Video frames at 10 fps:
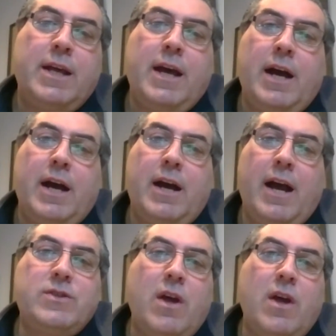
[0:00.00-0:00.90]
I
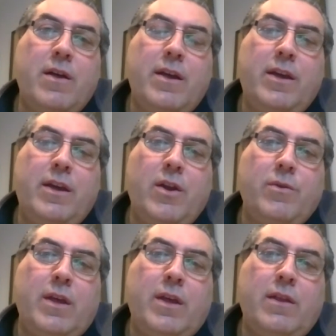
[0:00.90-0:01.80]
saw,
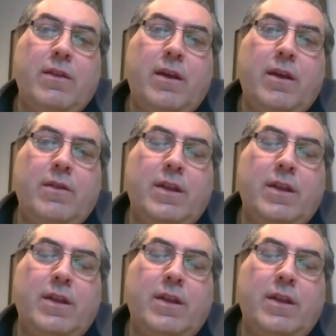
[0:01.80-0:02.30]
the